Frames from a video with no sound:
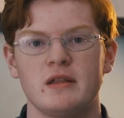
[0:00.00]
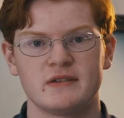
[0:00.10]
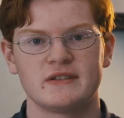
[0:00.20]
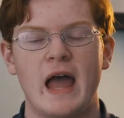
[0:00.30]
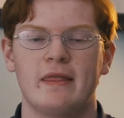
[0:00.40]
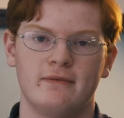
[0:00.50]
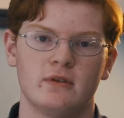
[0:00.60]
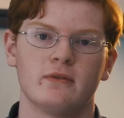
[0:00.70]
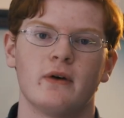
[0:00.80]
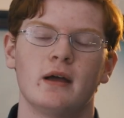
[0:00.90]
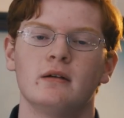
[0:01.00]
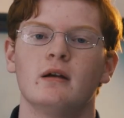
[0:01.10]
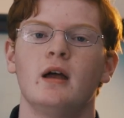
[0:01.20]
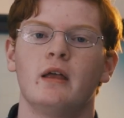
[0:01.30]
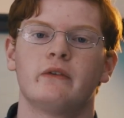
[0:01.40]
inside the
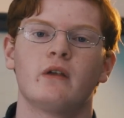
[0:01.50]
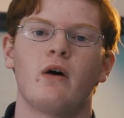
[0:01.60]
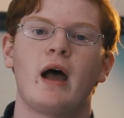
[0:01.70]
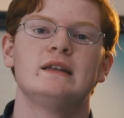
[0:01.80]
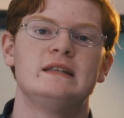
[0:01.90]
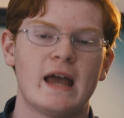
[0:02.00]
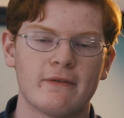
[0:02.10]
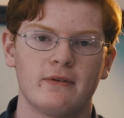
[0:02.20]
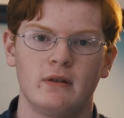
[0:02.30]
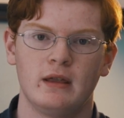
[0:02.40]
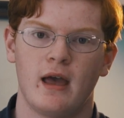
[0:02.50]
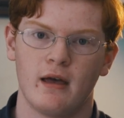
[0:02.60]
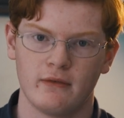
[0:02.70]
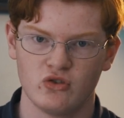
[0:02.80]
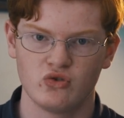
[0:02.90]
viewfinder. So I definitely
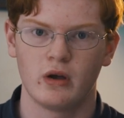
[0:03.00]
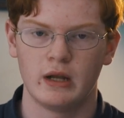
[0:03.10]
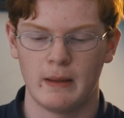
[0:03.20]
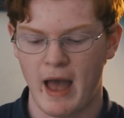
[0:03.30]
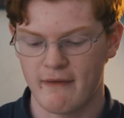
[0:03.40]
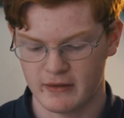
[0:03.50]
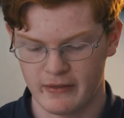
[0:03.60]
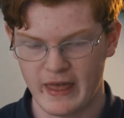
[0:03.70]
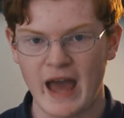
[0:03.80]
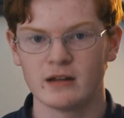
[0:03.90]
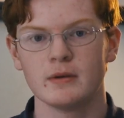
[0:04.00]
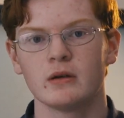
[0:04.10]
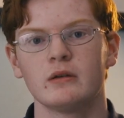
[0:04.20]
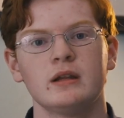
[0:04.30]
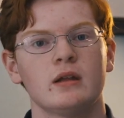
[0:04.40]
have enjoyed having that
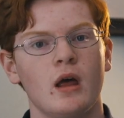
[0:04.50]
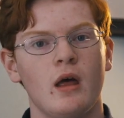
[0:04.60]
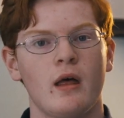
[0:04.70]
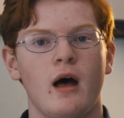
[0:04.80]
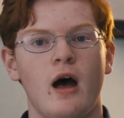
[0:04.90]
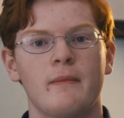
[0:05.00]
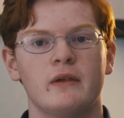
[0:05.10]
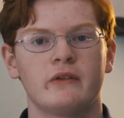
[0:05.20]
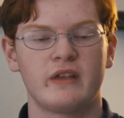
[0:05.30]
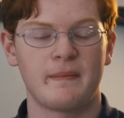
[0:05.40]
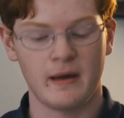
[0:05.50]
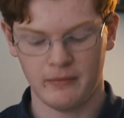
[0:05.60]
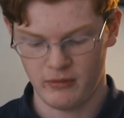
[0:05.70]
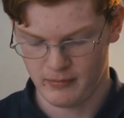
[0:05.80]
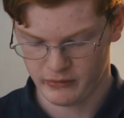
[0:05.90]
ability as a step
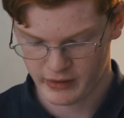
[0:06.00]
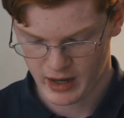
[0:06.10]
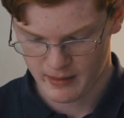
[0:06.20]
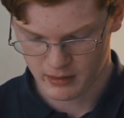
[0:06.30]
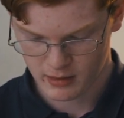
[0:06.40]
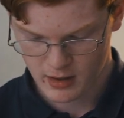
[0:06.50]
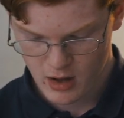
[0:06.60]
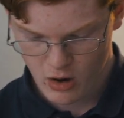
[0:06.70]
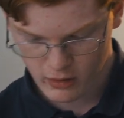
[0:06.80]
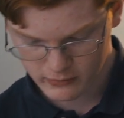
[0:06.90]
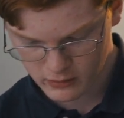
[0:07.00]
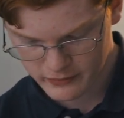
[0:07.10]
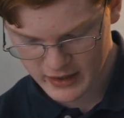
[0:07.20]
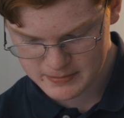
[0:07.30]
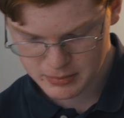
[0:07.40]
up from this camera. Overall,
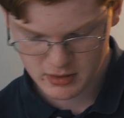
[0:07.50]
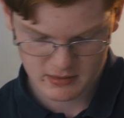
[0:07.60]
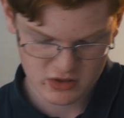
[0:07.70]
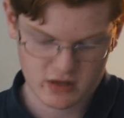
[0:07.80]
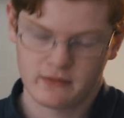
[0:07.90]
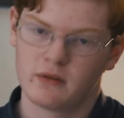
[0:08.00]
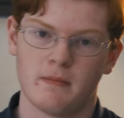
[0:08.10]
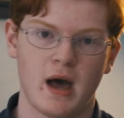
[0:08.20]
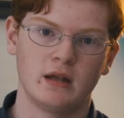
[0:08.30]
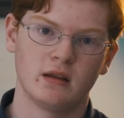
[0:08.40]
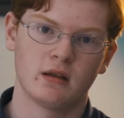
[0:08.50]
that's pretty much it for the body